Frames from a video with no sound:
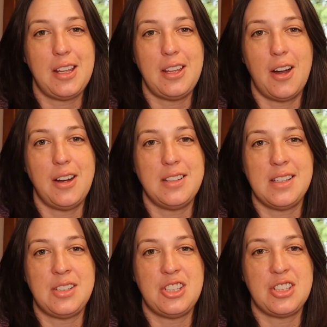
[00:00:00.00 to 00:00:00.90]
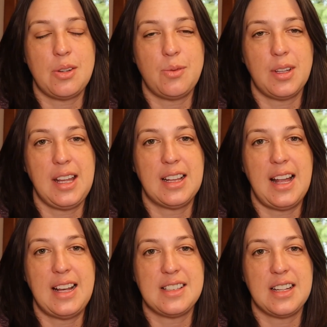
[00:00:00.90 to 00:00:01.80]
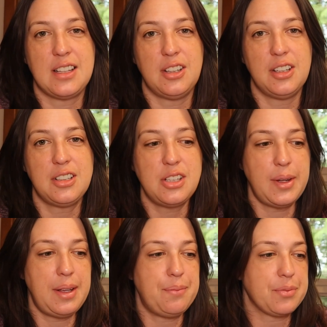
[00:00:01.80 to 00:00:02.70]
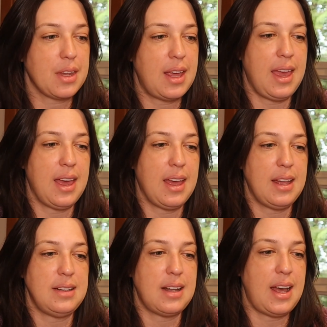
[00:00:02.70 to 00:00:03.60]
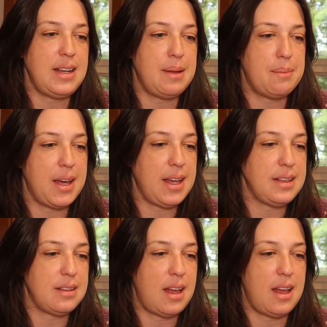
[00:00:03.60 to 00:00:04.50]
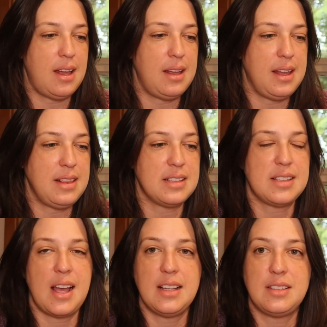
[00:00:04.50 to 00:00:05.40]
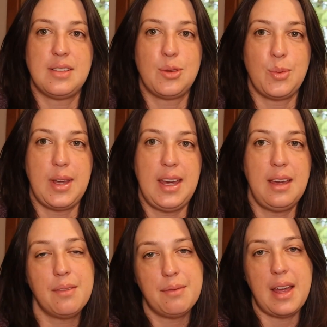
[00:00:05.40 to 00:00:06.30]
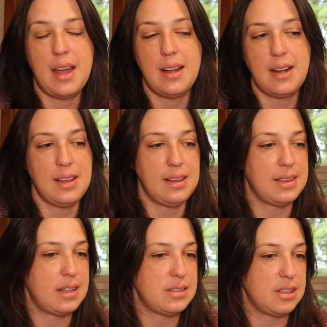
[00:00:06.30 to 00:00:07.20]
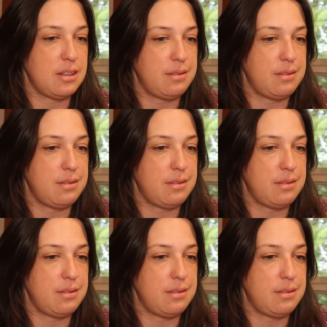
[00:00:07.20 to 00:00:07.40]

yarns. It's just a really classic look to it. And I knit mine in the size 3, and I think that's a good